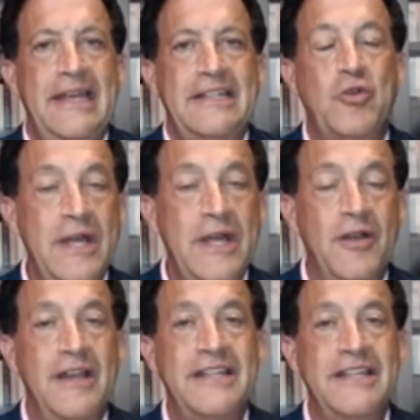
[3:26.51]

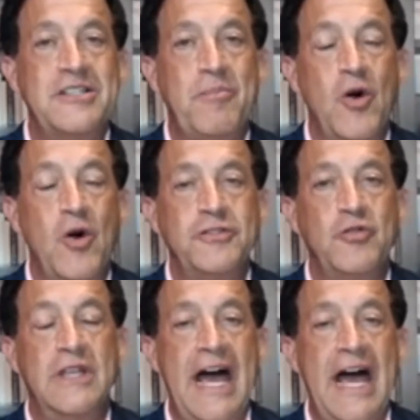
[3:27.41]
Twitter is supposed to
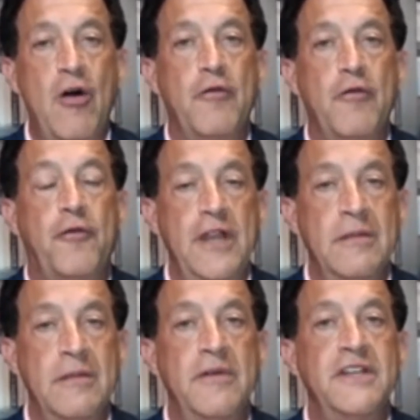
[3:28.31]
allow
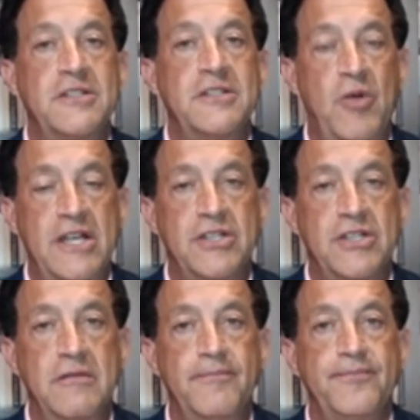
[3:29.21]
freedom of
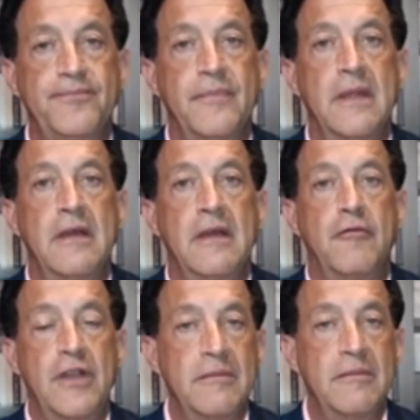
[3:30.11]
expression,
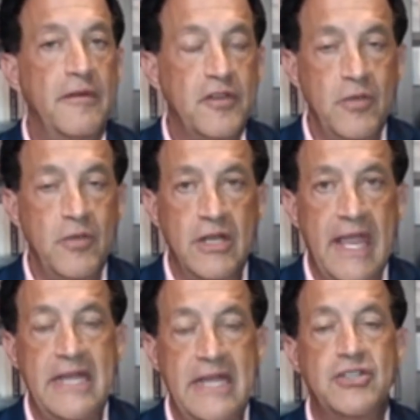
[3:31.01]
freedom of
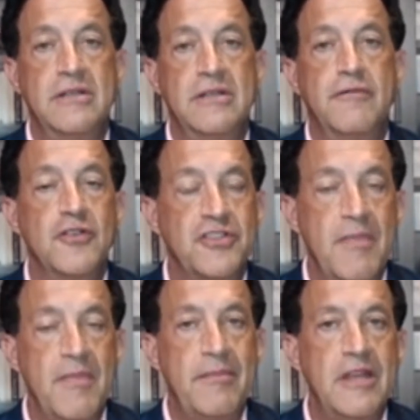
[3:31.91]
communication, First
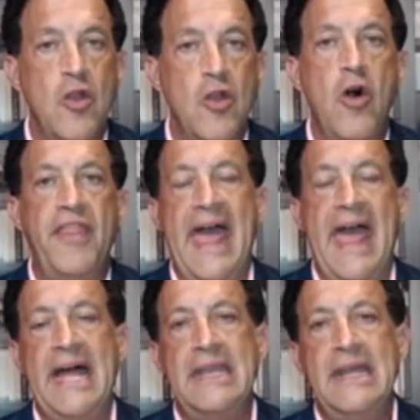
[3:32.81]
Amendment, and all
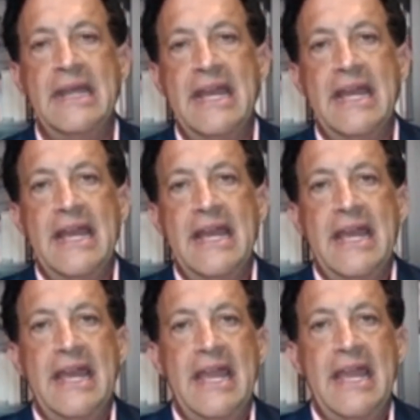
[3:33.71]
that.
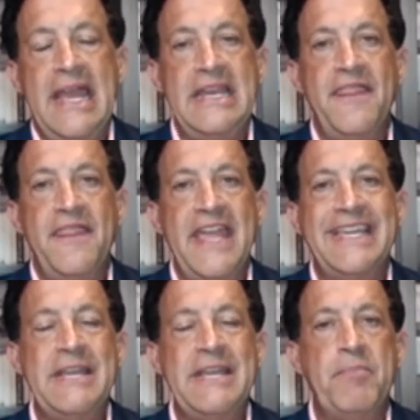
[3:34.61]
And they
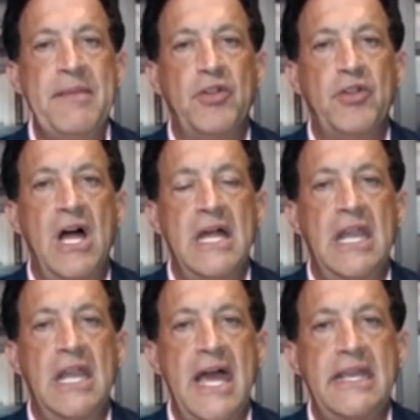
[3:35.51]
keep people
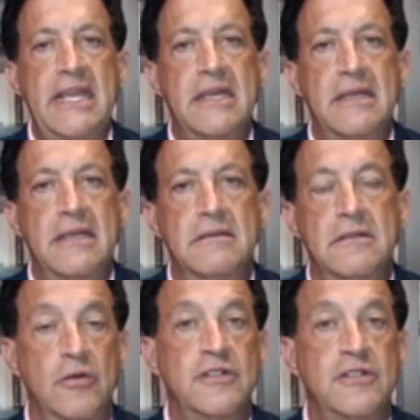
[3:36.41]
on like
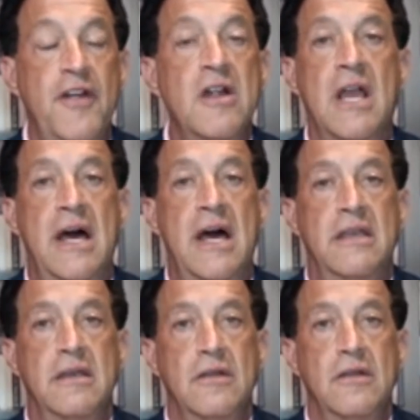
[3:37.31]
Louis
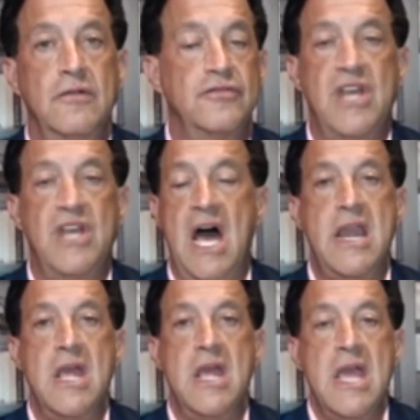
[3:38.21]
Farrakhan, who's
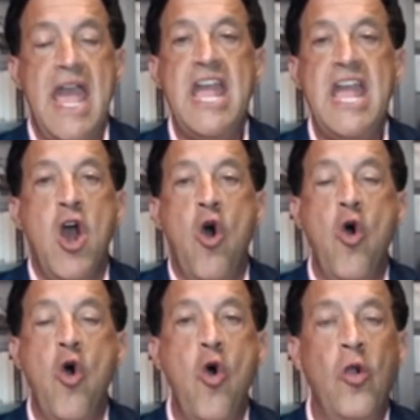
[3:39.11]
got a
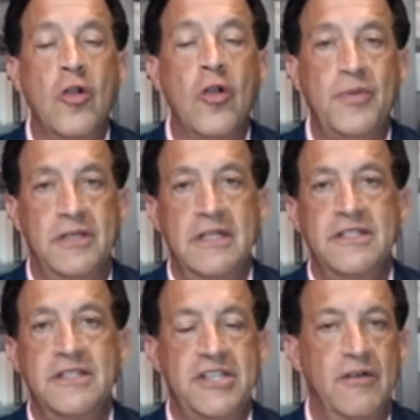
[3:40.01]
horrible
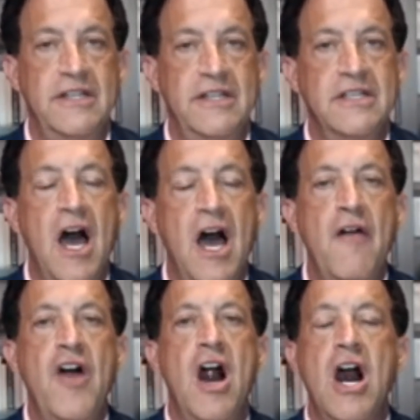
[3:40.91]
series
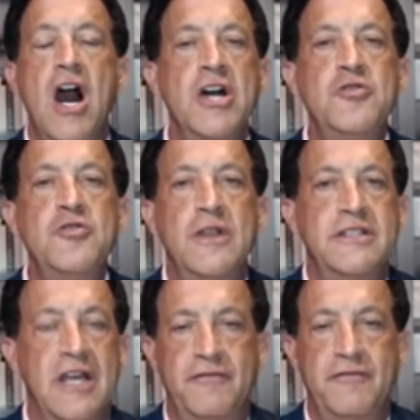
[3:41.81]
of
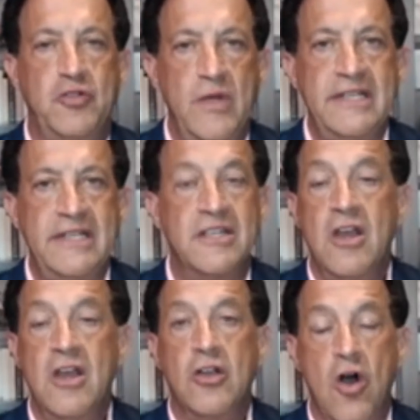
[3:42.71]
hundreds of tweets
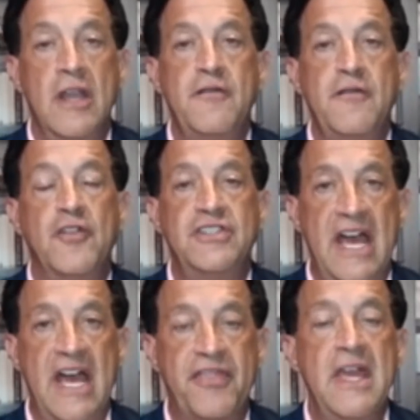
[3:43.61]
calling for
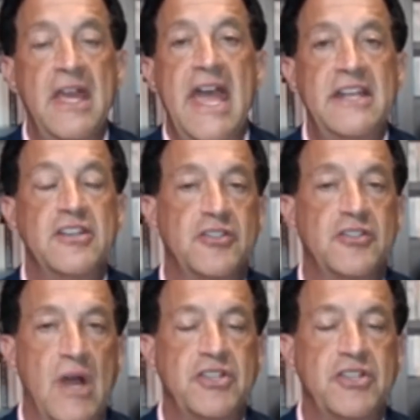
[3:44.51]
death and
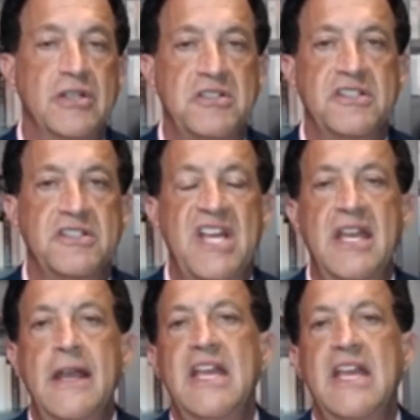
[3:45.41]
destruction to,
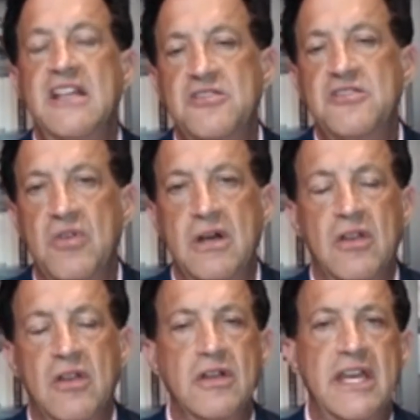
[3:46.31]
say,
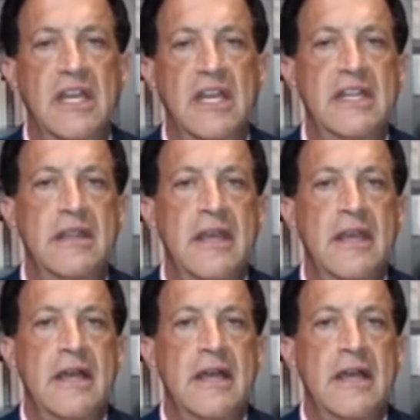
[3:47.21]
Israel, or killing